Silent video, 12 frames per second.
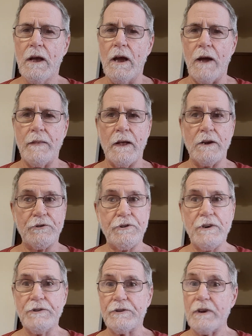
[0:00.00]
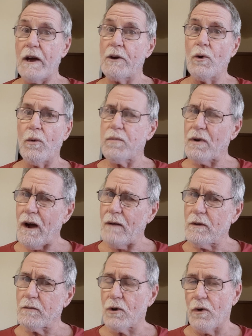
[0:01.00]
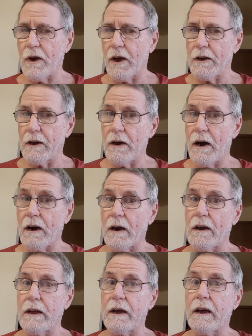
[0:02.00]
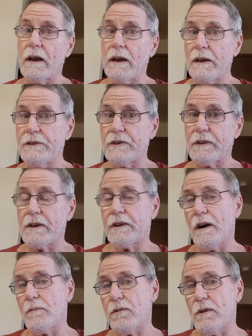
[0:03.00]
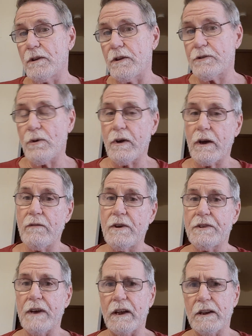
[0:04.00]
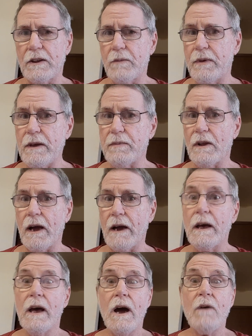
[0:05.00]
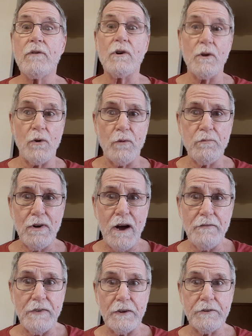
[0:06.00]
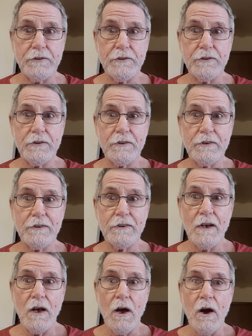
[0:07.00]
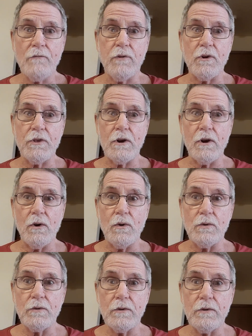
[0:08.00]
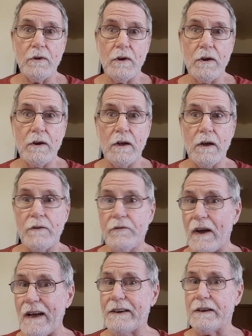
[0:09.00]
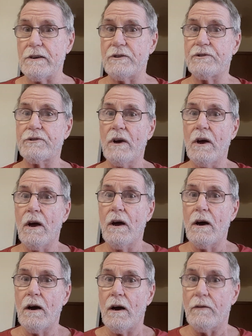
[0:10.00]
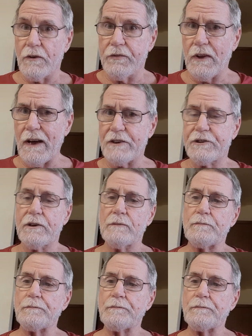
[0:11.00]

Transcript: And then Jesus had no problem going in and utterly cleansing the temple and destroying everything that the people had for their own profits, for their own advantage of the flesh.